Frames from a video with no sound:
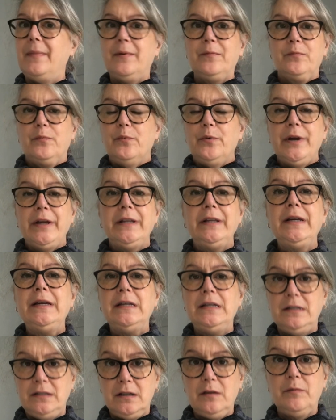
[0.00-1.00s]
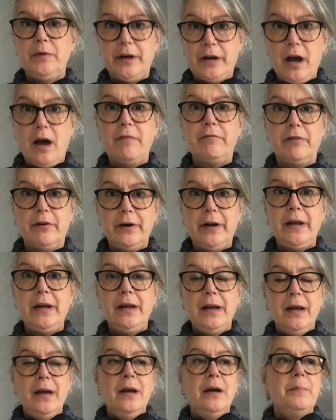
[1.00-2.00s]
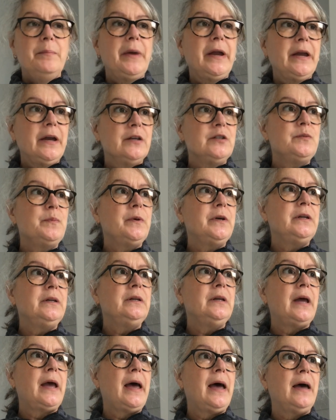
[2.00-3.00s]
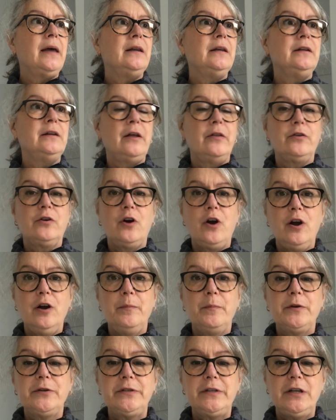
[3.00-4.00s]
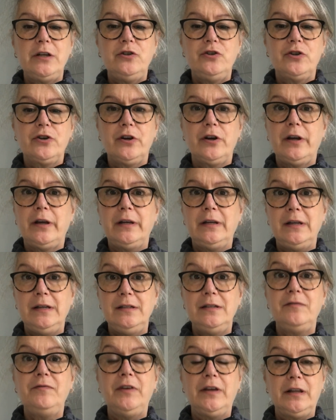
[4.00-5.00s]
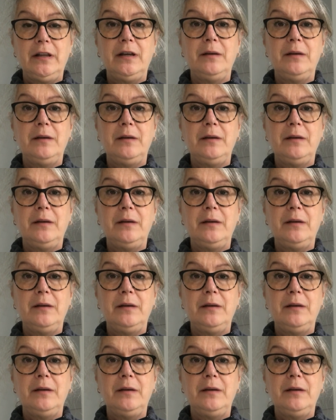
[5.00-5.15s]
Really easy recovery. My husband had another heart procedure and he's feeling